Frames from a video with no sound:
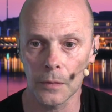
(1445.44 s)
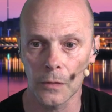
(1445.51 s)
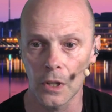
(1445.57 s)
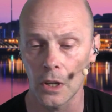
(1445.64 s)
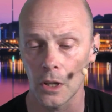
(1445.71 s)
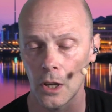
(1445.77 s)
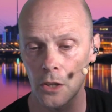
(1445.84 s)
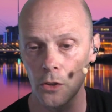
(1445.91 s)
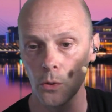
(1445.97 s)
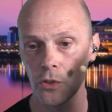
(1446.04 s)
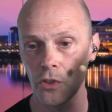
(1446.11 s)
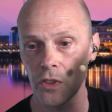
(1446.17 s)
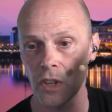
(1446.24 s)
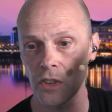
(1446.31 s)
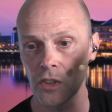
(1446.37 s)
you can
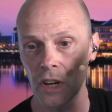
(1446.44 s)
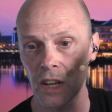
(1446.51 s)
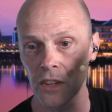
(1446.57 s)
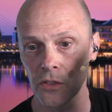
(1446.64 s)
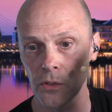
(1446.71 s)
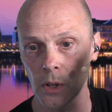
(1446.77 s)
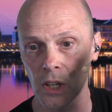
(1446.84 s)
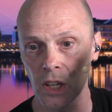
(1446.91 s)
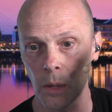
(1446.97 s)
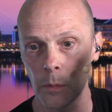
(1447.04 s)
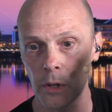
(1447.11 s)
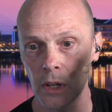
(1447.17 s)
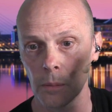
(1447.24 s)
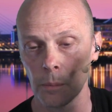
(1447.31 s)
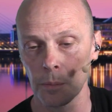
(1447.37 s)
use it as an extra
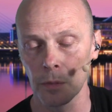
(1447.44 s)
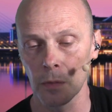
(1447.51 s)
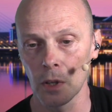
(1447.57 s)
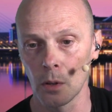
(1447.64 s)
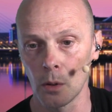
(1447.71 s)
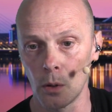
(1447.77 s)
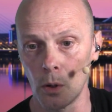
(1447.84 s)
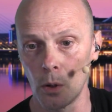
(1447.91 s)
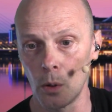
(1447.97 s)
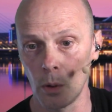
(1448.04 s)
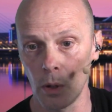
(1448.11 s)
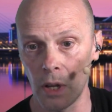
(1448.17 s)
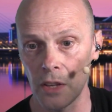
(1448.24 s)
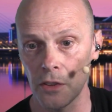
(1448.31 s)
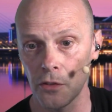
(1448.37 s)
camera, or
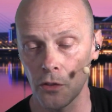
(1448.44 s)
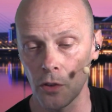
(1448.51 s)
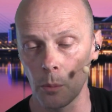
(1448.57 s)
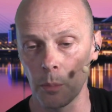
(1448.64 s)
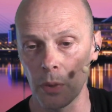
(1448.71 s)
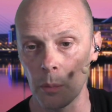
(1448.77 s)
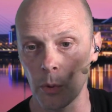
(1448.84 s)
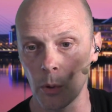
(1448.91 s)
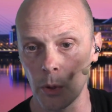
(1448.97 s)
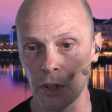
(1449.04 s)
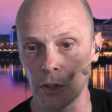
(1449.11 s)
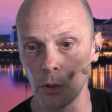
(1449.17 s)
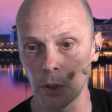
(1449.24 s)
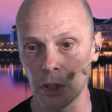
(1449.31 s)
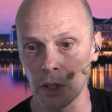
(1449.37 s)
as some people were
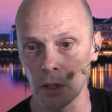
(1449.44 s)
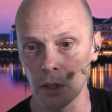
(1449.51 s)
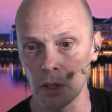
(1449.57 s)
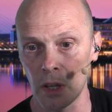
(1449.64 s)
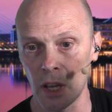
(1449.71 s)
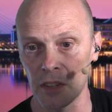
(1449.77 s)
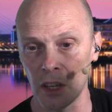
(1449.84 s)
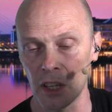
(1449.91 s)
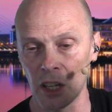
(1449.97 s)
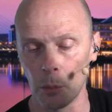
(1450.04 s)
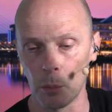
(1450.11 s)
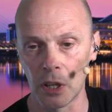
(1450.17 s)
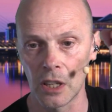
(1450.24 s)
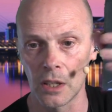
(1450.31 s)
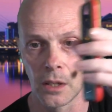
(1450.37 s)
doing at
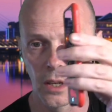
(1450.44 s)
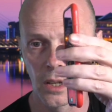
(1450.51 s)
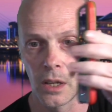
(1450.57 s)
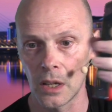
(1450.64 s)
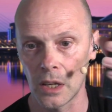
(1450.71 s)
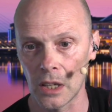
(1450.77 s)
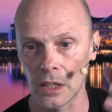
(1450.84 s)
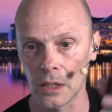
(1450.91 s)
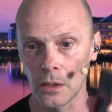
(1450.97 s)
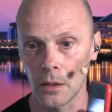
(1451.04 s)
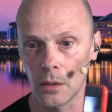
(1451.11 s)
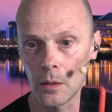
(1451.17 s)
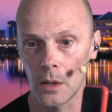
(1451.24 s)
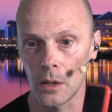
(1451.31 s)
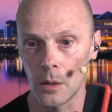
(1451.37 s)
NAB, and
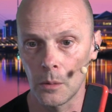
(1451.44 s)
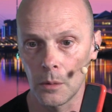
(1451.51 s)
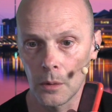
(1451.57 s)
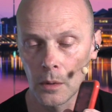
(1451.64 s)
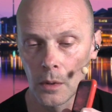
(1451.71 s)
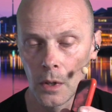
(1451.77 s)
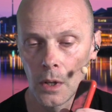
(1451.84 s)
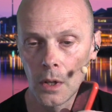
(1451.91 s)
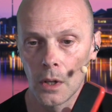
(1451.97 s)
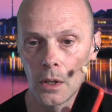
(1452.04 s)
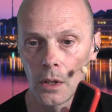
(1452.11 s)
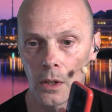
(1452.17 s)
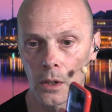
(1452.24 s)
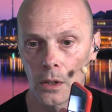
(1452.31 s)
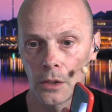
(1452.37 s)

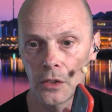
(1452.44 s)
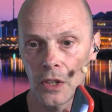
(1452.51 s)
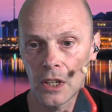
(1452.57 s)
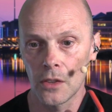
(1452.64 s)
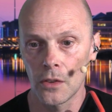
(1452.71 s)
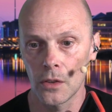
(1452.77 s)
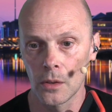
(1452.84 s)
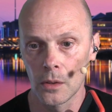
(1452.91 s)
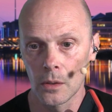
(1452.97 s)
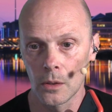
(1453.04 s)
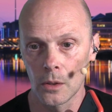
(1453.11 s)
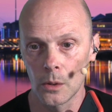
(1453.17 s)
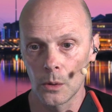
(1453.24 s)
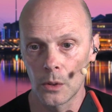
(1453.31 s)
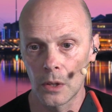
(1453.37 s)
contact
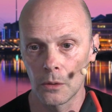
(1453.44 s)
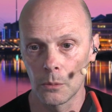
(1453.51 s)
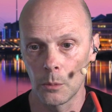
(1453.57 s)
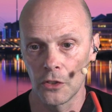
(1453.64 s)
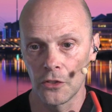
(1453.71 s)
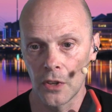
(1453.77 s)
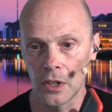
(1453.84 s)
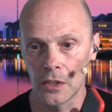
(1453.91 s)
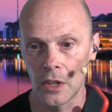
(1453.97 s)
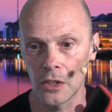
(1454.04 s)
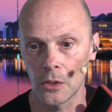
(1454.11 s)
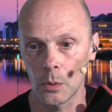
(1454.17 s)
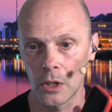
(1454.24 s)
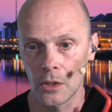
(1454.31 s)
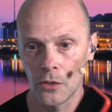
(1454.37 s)
you via
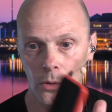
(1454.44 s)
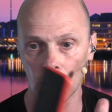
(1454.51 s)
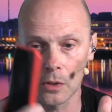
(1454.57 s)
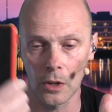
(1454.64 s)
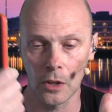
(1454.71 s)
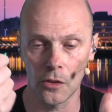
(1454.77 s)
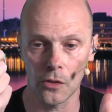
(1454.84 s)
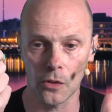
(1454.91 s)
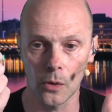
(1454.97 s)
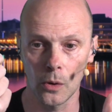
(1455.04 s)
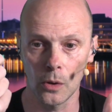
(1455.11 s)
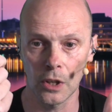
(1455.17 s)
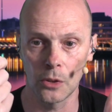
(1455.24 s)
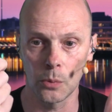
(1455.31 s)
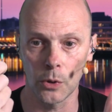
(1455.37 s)
that way. So
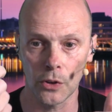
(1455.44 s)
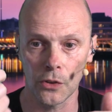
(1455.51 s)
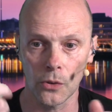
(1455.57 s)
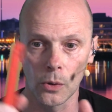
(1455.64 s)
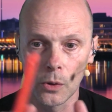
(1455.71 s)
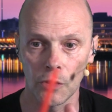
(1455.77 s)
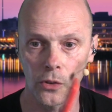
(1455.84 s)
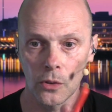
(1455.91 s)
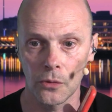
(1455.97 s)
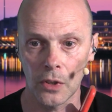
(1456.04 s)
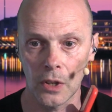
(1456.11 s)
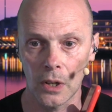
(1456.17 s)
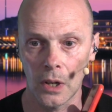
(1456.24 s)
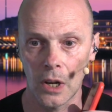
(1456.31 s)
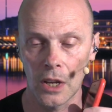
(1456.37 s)
it works also
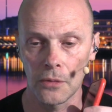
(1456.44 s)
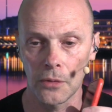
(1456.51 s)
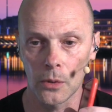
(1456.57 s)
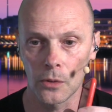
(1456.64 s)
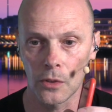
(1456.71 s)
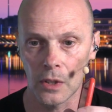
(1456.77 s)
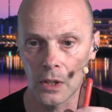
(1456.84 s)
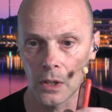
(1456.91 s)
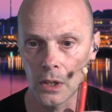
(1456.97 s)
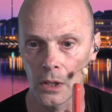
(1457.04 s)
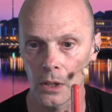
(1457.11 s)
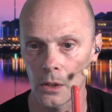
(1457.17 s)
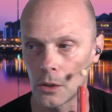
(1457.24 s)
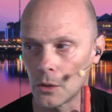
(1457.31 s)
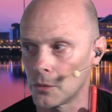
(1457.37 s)
via iPhones
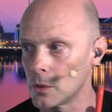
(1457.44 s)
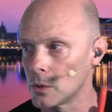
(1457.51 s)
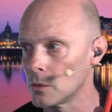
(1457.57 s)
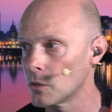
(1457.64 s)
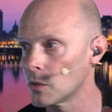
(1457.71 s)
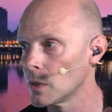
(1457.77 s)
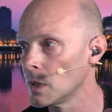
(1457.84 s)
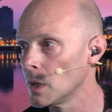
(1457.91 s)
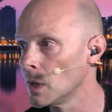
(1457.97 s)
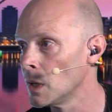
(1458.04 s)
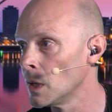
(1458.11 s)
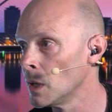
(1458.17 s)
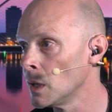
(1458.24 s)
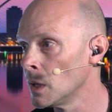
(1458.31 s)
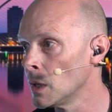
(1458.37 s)
and other phones.
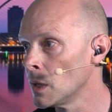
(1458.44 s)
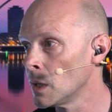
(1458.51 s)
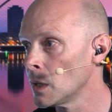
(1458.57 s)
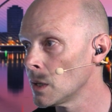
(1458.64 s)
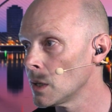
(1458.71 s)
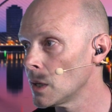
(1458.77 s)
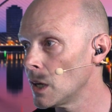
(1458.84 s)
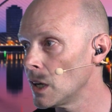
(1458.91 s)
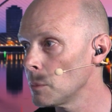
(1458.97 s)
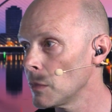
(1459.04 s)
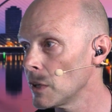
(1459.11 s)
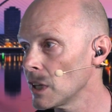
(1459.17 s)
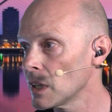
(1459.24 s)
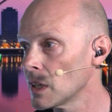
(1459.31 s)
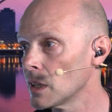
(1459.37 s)
Hi
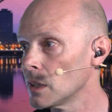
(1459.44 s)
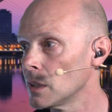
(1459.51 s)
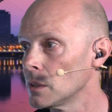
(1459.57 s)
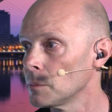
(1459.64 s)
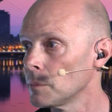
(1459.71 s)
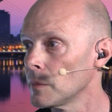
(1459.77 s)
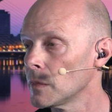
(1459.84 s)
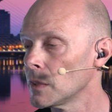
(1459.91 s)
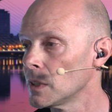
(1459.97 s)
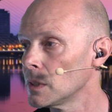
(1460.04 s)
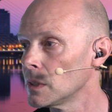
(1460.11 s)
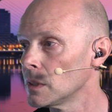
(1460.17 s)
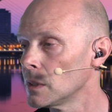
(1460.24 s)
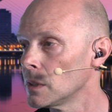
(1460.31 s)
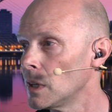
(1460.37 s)
Mike,
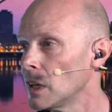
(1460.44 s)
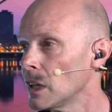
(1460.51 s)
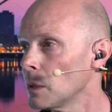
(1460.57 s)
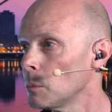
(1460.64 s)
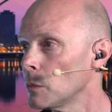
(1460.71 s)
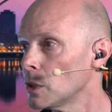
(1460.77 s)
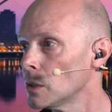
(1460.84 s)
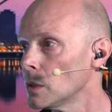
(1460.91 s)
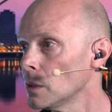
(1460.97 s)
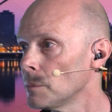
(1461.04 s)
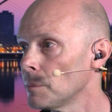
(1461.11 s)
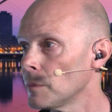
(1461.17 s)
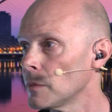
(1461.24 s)
hi Mel,